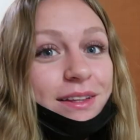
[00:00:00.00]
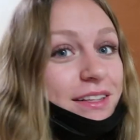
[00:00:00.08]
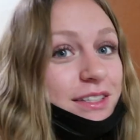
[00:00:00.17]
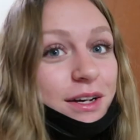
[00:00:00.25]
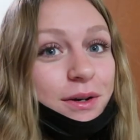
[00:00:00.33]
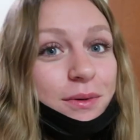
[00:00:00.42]

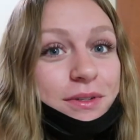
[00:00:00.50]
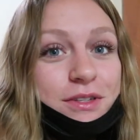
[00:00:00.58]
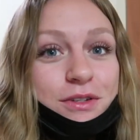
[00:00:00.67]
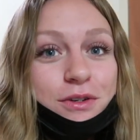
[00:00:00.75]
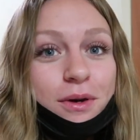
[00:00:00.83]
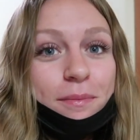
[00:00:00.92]
let's go
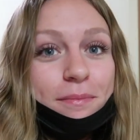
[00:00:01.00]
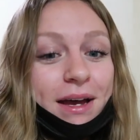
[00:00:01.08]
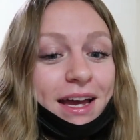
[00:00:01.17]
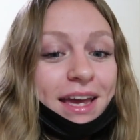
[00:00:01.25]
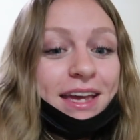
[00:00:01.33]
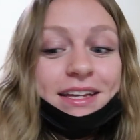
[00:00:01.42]
to
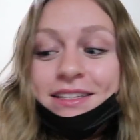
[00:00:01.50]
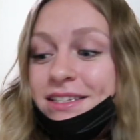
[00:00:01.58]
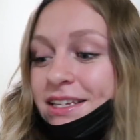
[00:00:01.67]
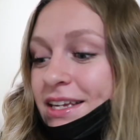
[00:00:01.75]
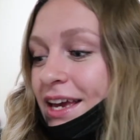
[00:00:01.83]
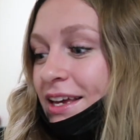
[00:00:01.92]
my
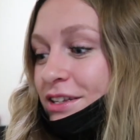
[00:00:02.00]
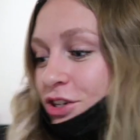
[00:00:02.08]
TA